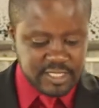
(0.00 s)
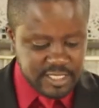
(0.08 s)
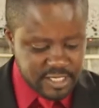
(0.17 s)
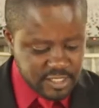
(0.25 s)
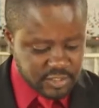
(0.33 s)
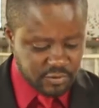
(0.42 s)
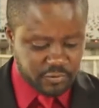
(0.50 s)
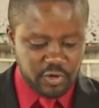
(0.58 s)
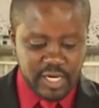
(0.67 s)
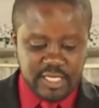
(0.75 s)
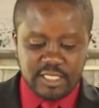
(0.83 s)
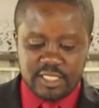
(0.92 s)
stages of
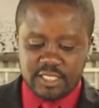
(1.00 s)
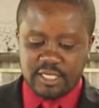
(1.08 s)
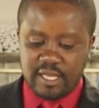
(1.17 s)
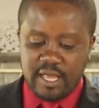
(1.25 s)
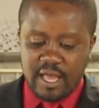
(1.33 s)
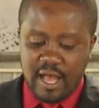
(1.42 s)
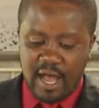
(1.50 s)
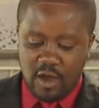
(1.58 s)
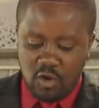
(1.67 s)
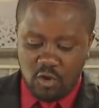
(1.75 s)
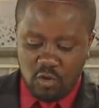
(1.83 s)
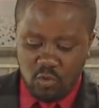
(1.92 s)
knowledge,
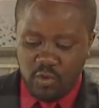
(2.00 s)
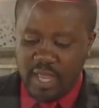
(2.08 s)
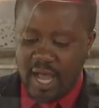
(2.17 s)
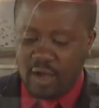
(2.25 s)
how we